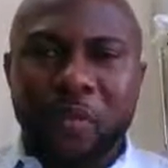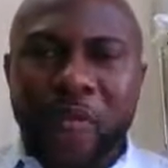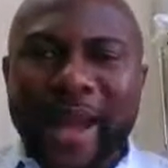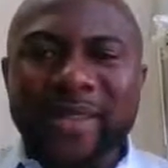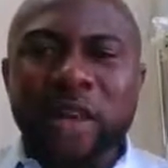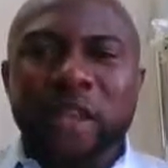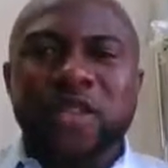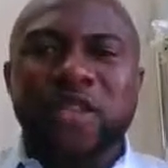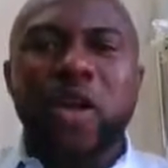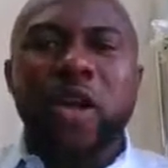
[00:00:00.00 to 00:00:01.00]
Right?
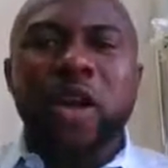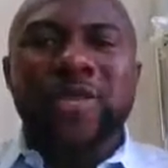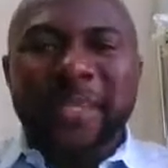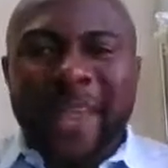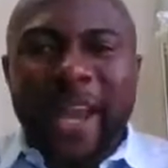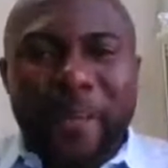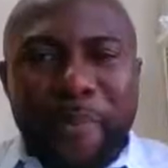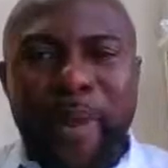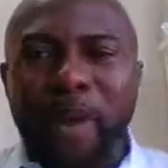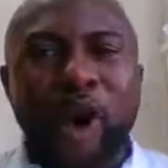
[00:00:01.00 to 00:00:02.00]
So take a
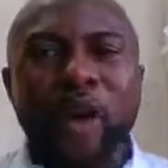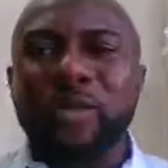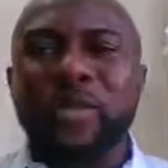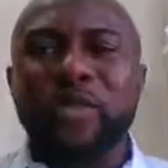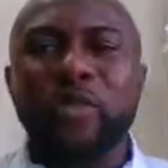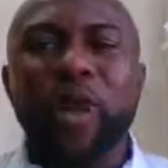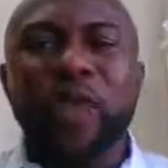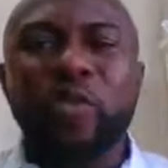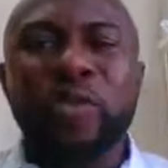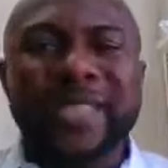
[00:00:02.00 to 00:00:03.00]
break always. Do
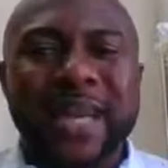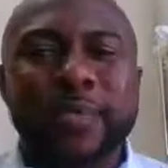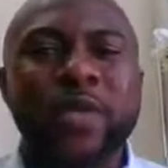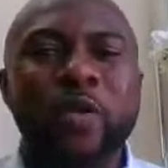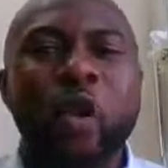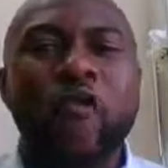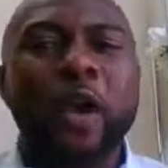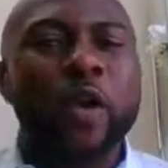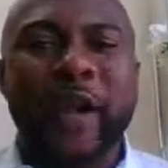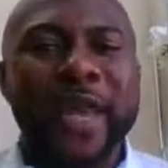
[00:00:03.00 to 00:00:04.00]
not do the same thing over
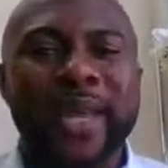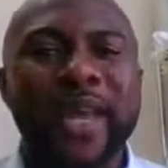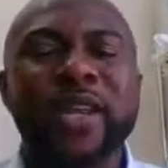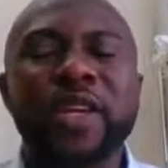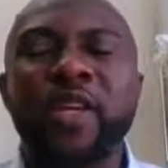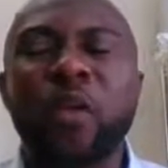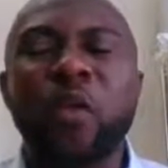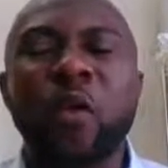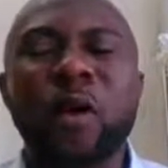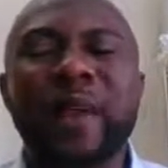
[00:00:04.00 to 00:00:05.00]
and over again. You
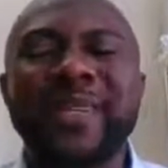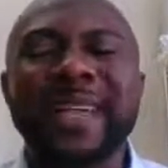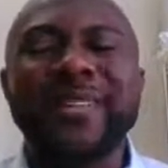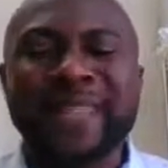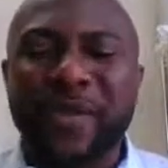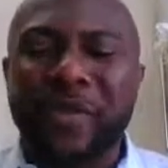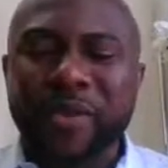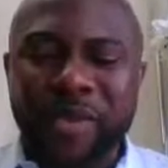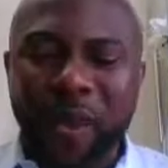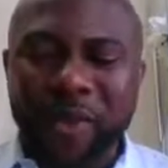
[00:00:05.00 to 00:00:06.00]
will always get the same
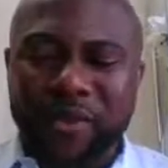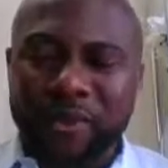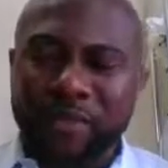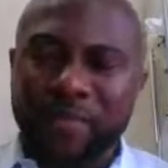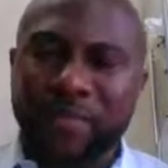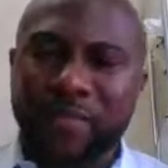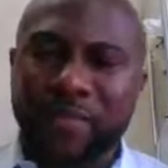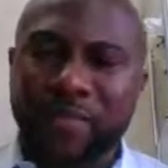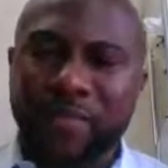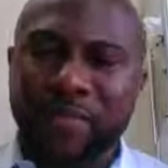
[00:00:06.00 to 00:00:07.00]
results.
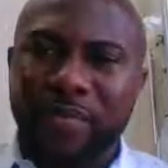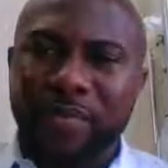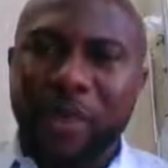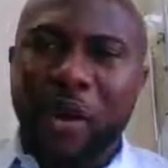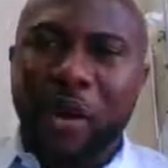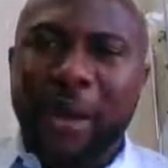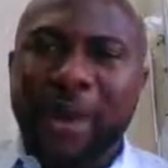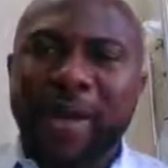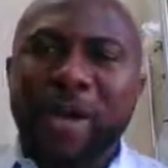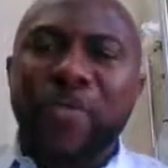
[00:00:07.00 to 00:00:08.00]
All
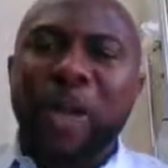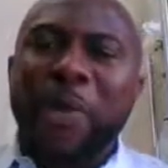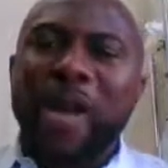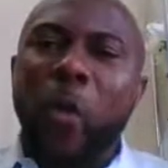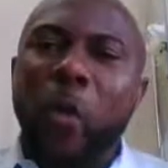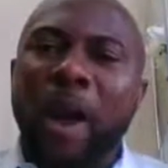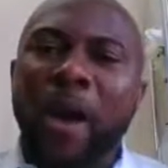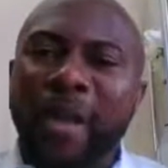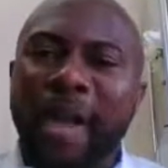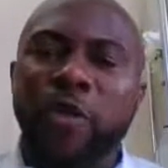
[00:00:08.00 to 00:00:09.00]
right? So another way
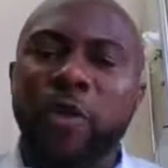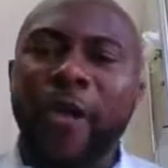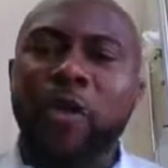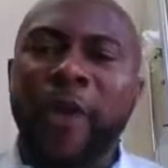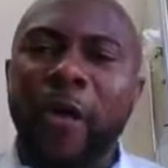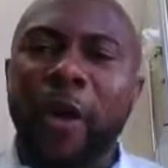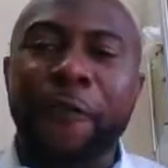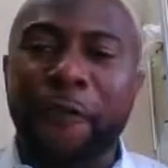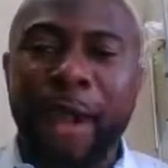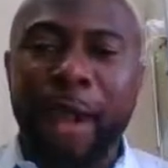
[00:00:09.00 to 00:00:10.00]
again you can overcome
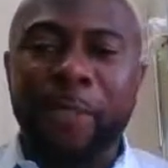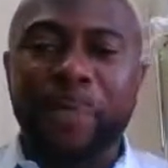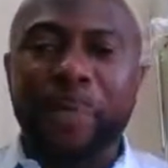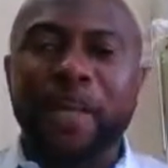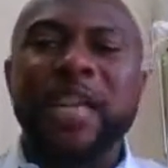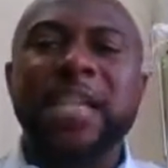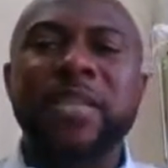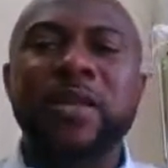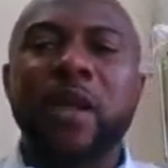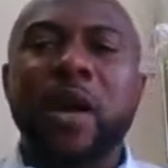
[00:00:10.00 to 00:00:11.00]
fear
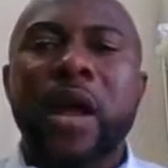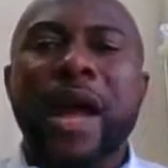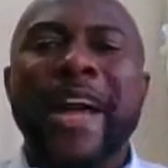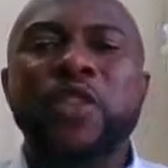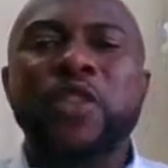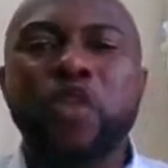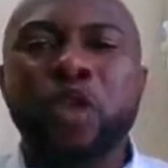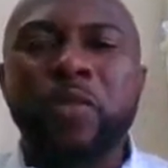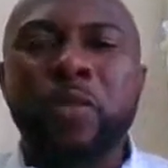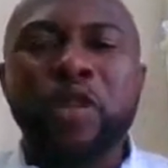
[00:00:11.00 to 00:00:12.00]
is
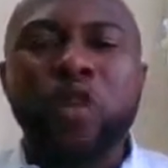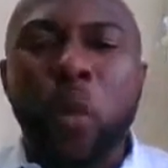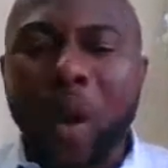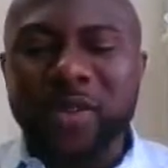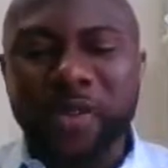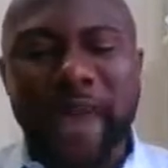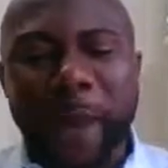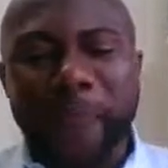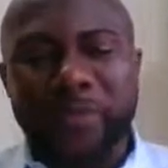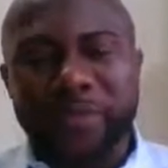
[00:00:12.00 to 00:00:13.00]
assume the worst can
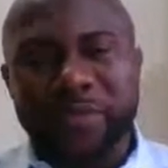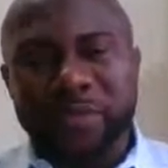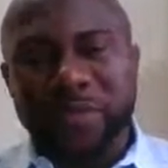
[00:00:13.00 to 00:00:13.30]
happen.